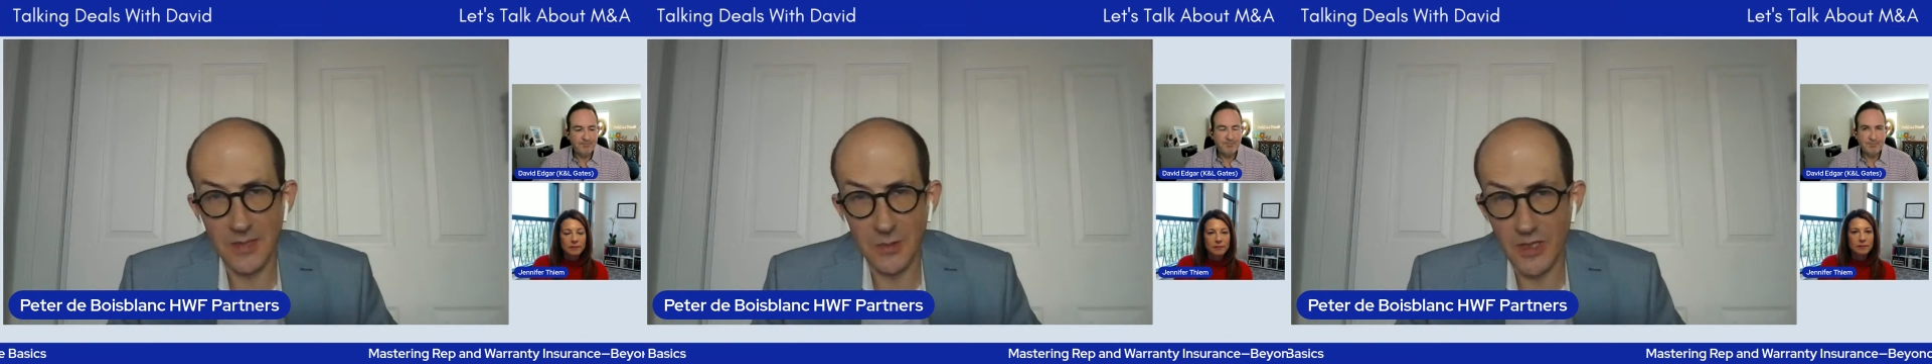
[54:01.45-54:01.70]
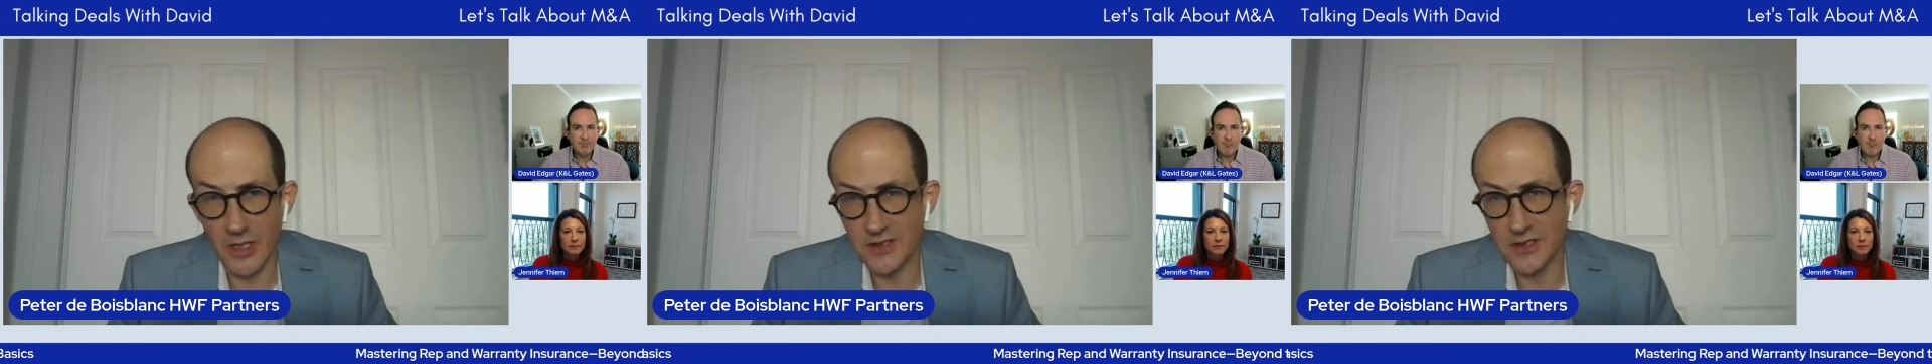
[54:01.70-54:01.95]
I
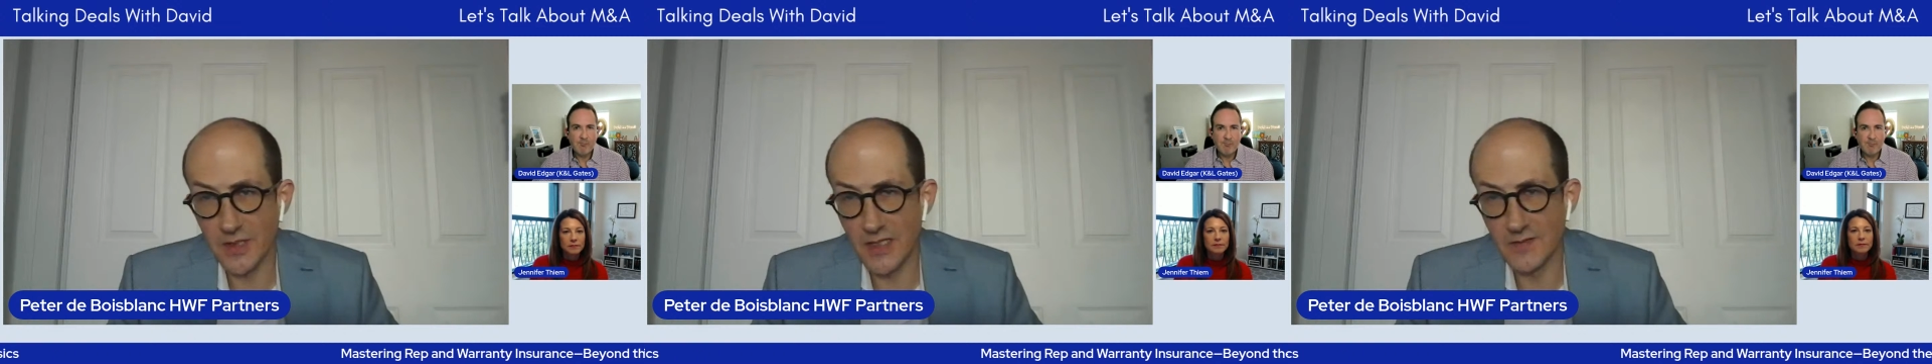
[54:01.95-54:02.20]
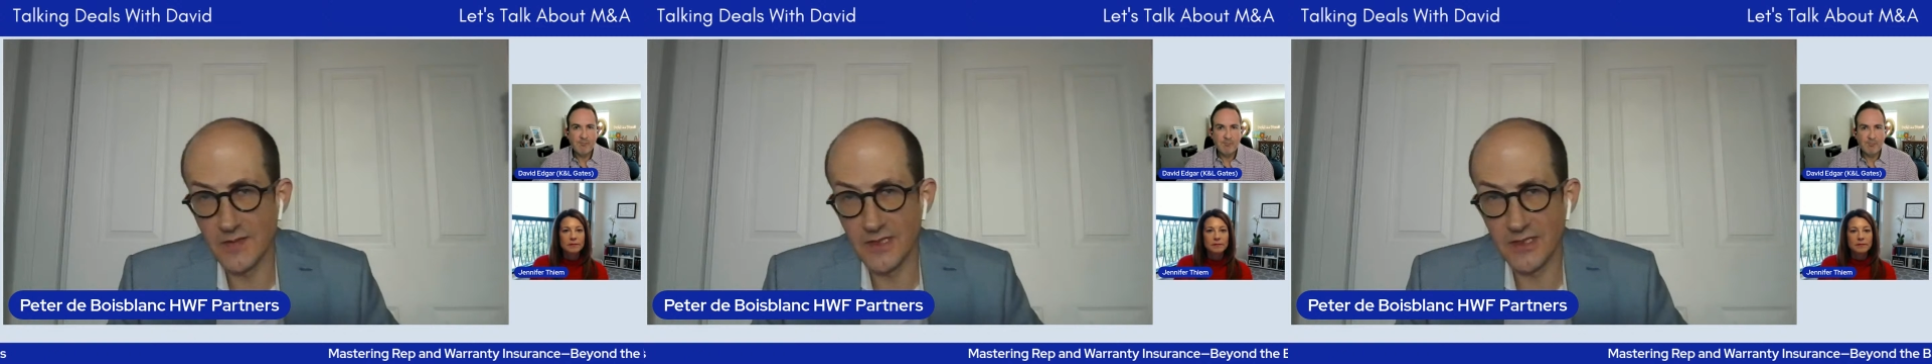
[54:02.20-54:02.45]
mean, we also
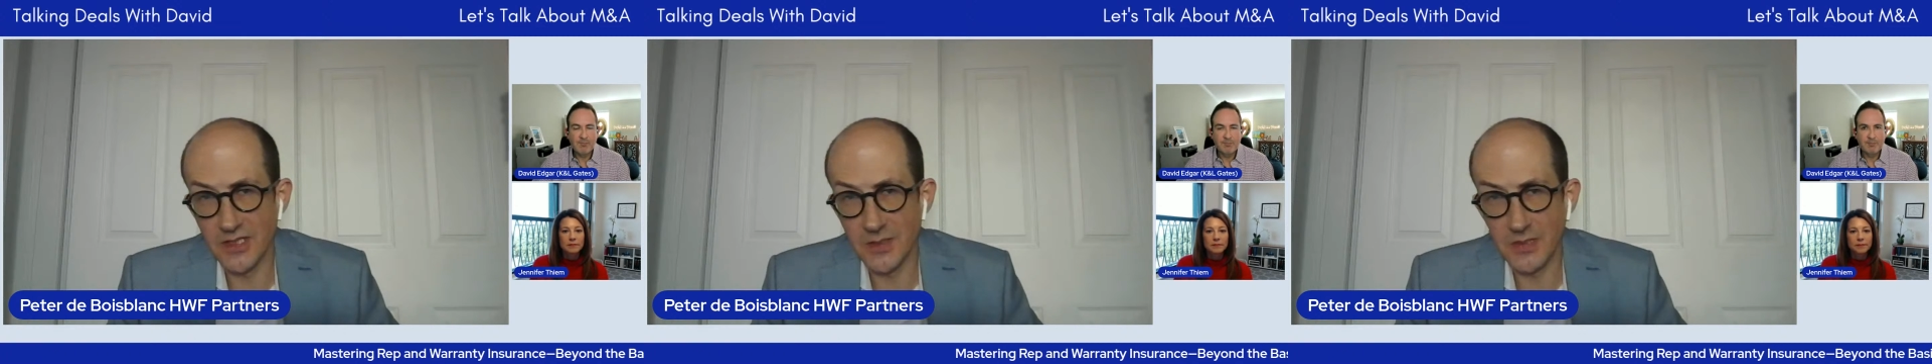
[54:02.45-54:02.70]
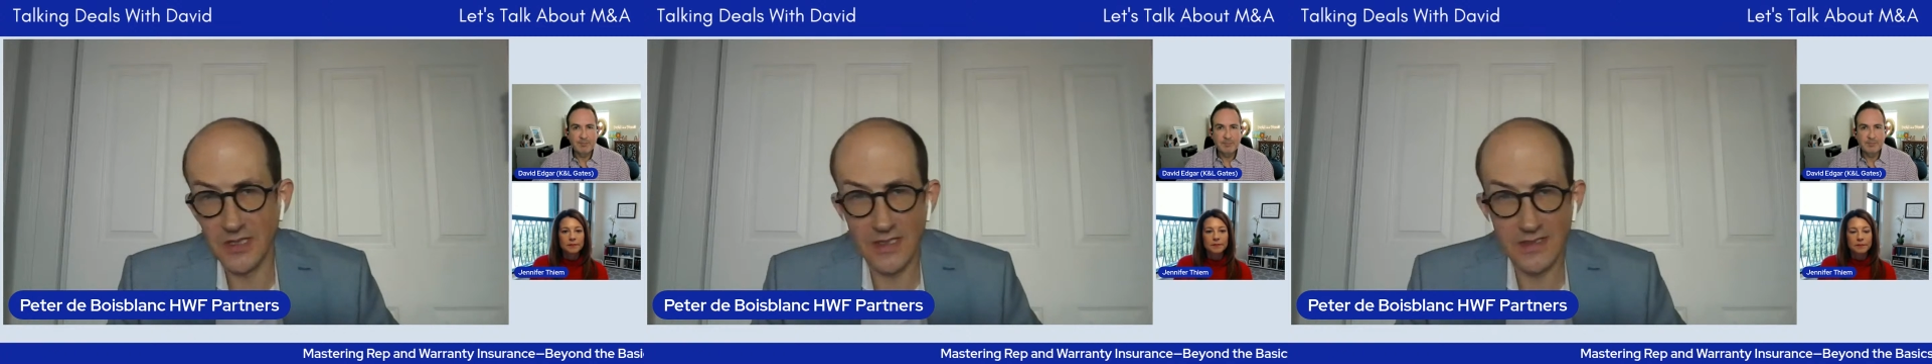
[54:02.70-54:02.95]
have it in
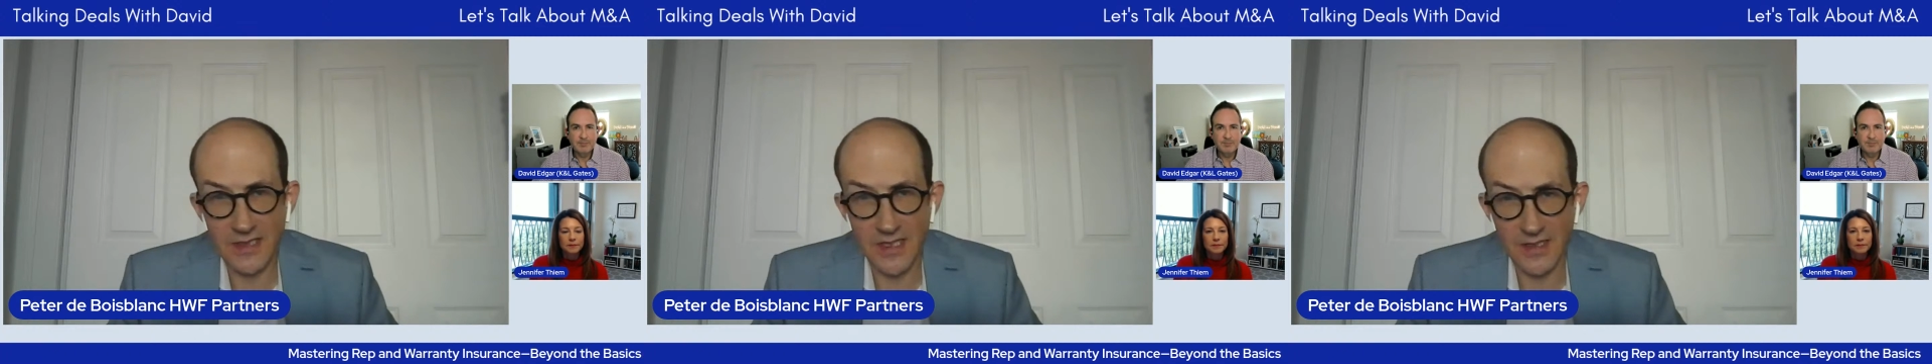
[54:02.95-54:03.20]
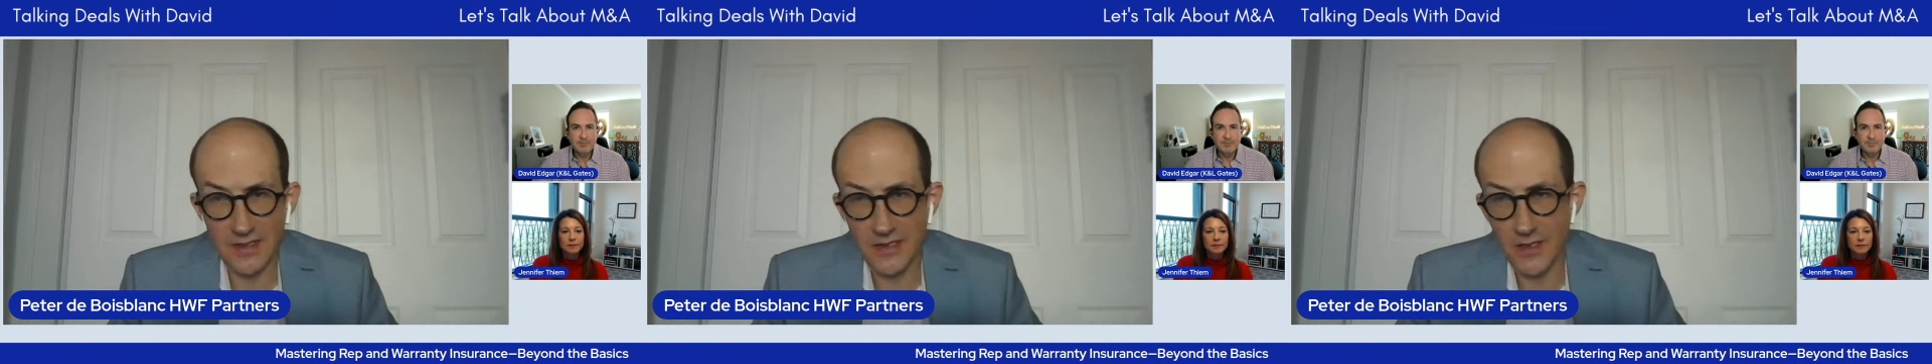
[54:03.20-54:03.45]
GP-led
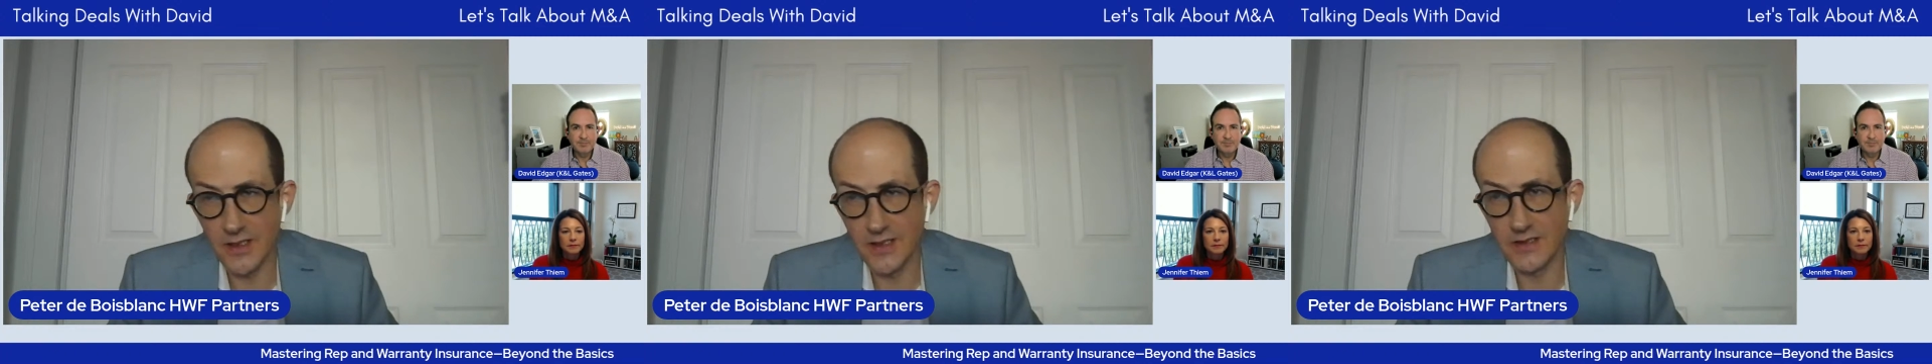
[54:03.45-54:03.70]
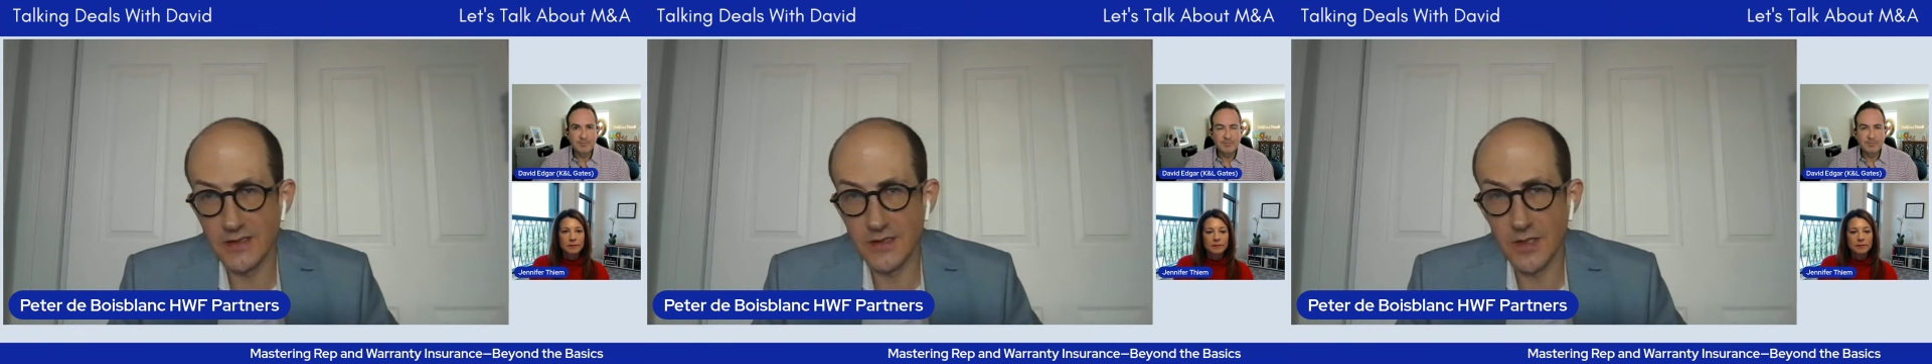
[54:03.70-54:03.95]

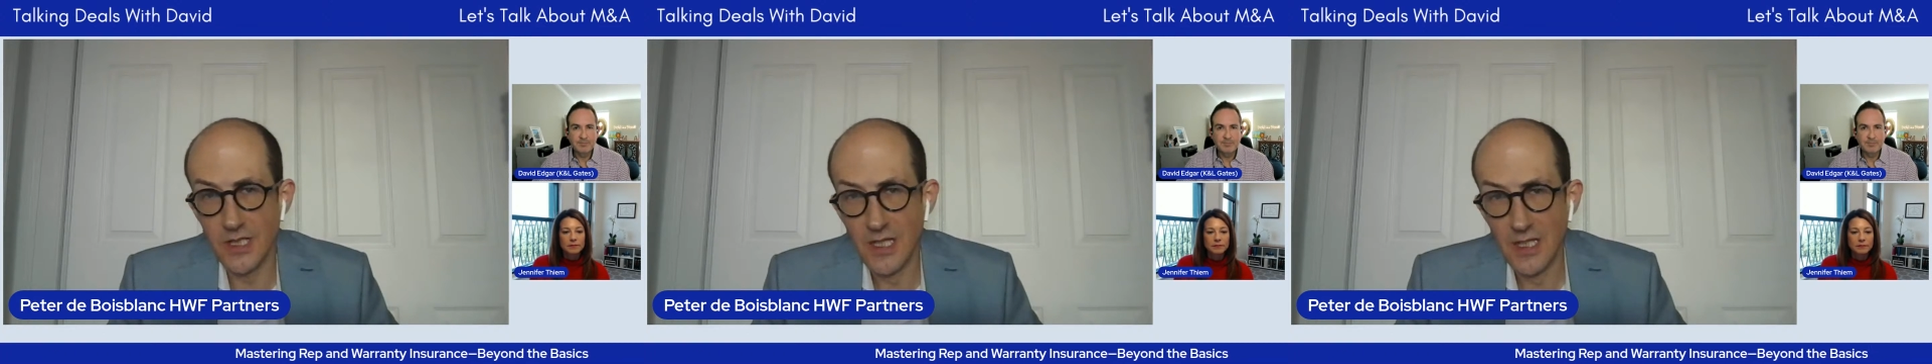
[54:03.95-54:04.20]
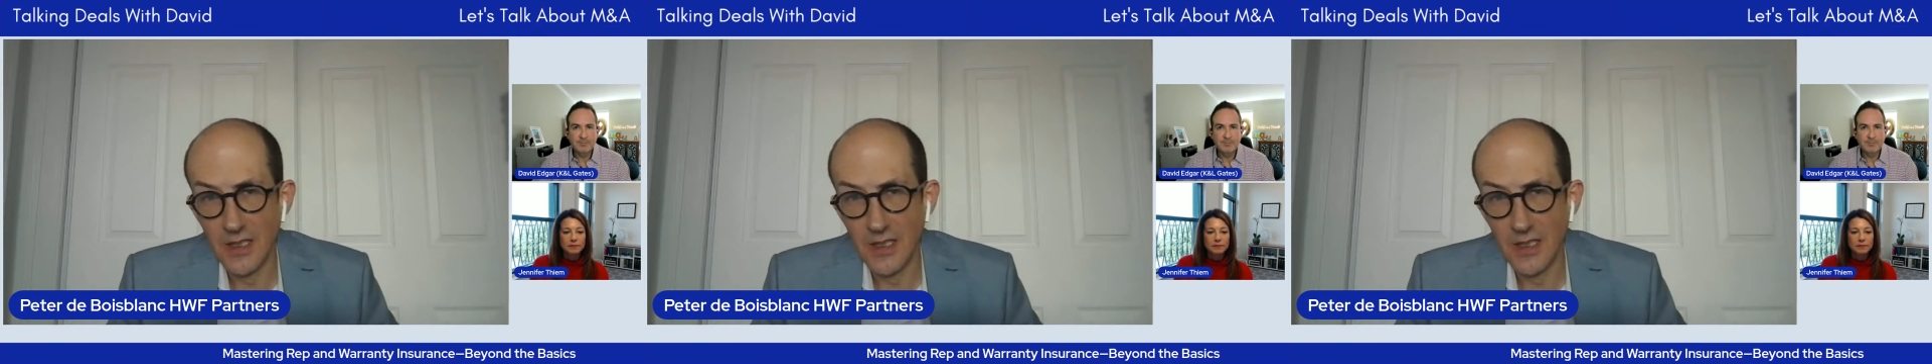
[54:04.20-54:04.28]
secondaries, so